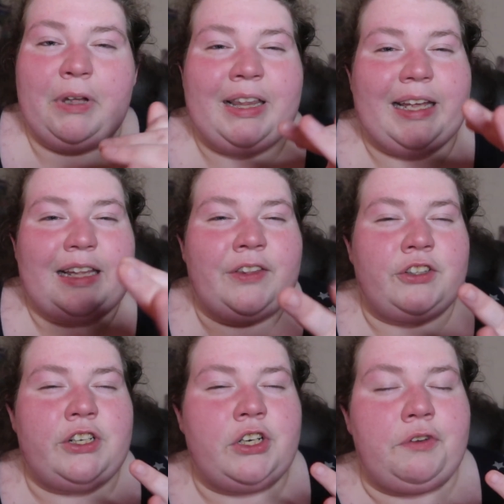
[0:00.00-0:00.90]
but like
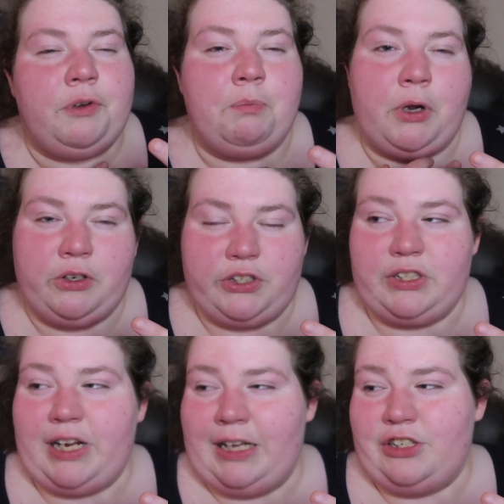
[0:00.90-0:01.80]
there's enough emotion
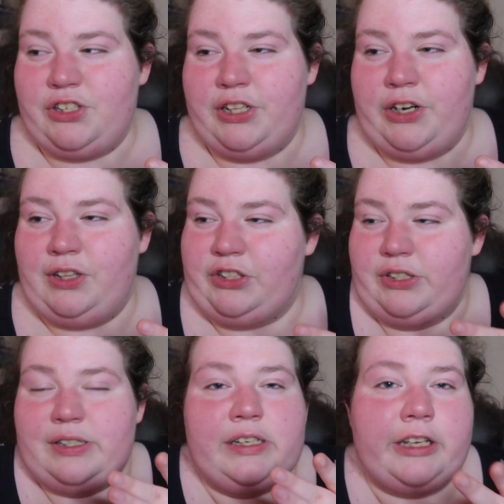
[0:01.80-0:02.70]
attached to there that
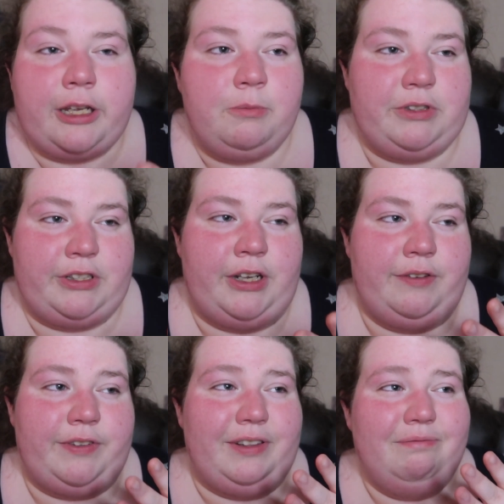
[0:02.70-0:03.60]
just seeing him was
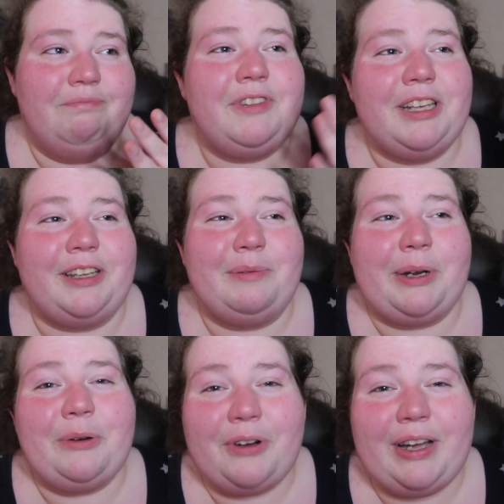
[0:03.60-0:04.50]
enough and thinking
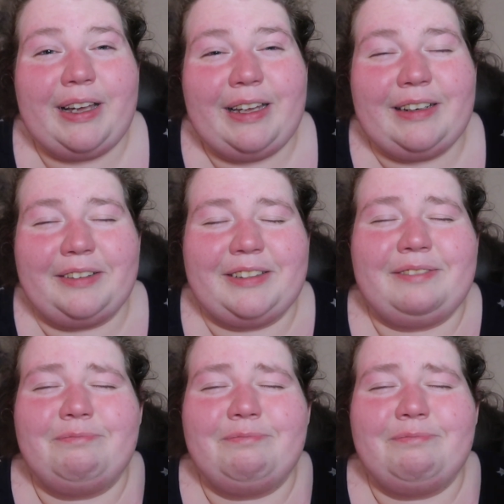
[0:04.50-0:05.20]
about Gwen and just